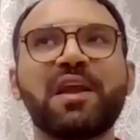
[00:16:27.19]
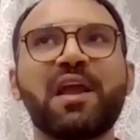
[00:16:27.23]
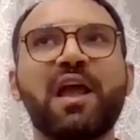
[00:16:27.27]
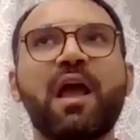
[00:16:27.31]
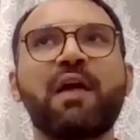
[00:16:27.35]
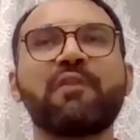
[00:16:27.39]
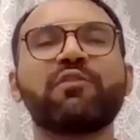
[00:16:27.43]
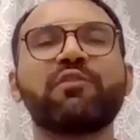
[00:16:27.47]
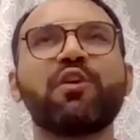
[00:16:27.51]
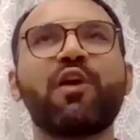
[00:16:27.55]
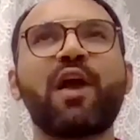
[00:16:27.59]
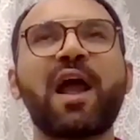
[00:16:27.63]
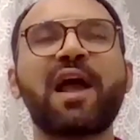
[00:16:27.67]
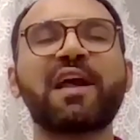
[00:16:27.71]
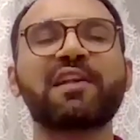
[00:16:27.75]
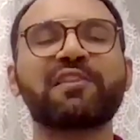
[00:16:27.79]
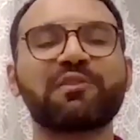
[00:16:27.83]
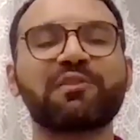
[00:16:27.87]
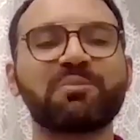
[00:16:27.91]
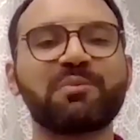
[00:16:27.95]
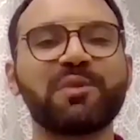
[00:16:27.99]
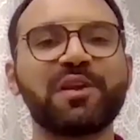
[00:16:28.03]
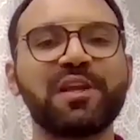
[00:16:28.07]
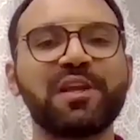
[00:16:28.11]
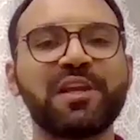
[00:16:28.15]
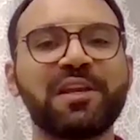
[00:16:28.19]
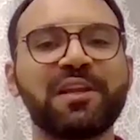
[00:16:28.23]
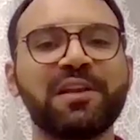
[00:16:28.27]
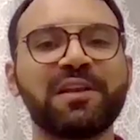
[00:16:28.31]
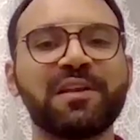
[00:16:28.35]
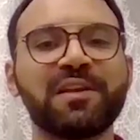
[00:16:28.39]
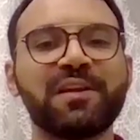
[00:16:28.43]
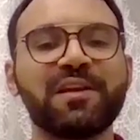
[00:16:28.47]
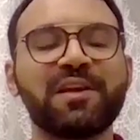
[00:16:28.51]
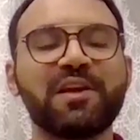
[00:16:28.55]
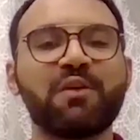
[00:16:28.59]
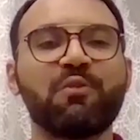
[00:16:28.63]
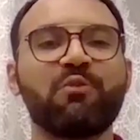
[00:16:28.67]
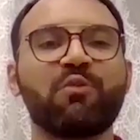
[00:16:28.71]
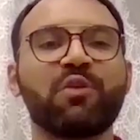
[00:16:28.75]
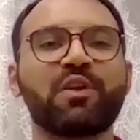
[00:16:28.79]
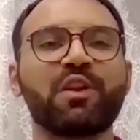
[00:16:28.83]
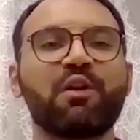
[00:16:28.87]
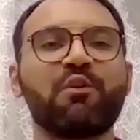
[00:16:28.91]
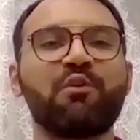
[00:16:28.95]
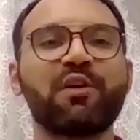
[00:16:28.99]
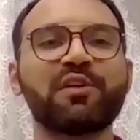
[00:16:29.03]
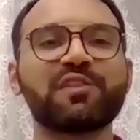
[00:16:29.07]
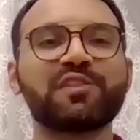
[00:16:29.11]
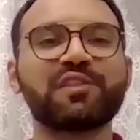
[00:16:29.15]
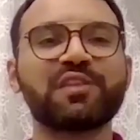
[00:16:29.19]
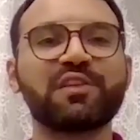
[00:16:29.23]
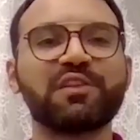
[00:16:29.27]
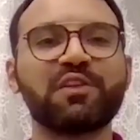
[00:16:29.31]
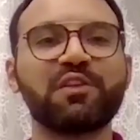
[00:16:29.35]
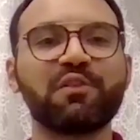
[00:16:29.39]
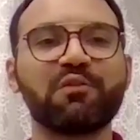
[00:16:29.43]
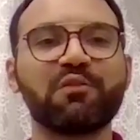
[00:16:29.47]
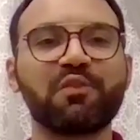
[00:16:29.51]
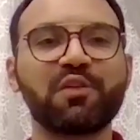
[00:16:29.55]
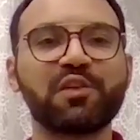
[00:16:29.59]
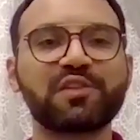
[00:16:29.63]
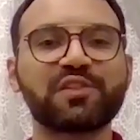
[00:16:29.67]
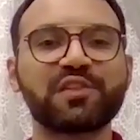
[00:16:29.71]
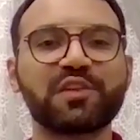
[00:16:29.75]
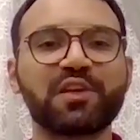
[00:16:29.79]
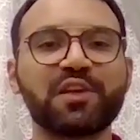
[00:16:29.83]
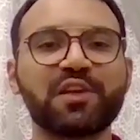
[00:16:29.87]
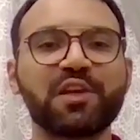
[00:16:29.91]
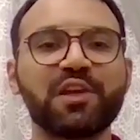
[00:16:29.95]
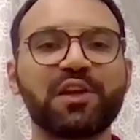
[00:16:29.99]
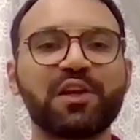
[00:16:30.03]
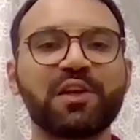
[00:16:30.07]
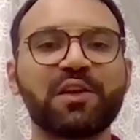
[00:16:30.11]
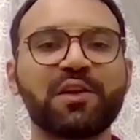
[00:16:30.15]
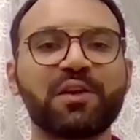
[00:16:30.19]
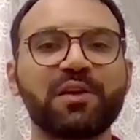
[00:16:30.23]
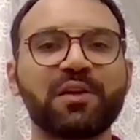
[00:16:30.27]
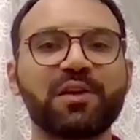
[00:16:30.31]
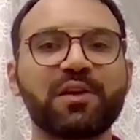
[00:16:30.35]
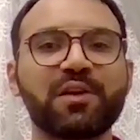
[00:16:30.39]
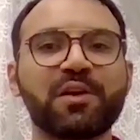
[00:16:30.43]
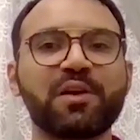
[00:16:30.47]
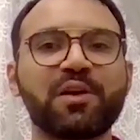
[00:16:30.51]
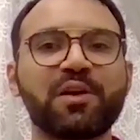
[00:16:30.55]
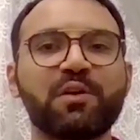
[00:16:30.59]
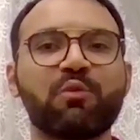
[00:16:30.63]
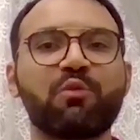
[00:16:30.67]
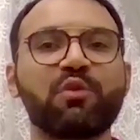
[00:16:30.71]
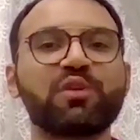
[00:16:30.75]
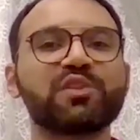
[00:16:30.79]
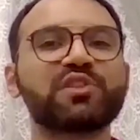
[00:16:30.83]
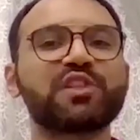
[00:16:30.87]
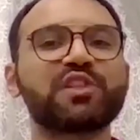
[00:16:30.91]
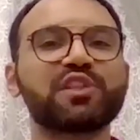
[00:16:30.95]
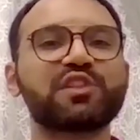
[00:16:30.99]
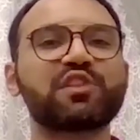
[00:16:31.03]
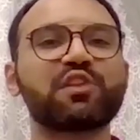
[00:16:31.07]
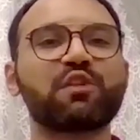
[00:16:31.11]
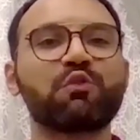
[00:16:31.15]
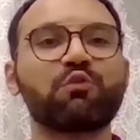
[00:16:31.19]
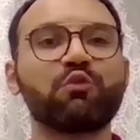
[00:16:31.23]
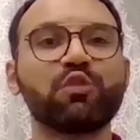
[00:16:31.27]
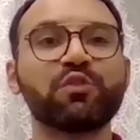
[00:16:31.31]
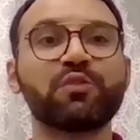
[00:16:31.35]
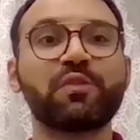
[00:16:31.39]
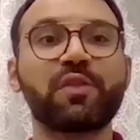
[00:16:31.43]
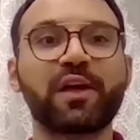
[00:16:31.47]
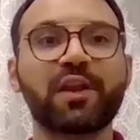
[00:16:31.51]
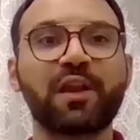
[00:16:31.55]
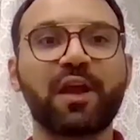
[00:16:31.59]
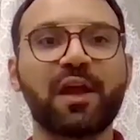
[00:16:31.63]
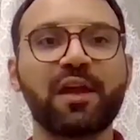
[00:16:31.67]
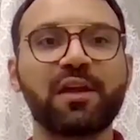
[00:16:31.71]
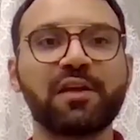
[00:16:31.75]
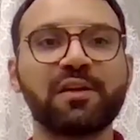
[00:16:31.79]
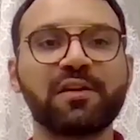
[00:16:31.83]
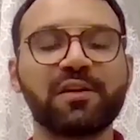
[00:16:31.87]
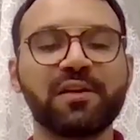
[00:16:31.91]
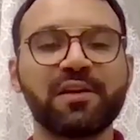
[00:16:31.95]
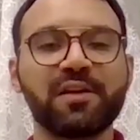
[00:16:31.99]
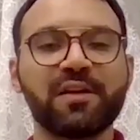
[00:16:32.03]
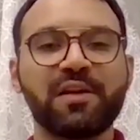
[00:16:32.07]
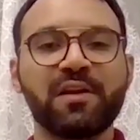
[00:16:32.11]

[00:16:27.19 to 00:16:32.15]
If you asked me when I was in university, was this a route that I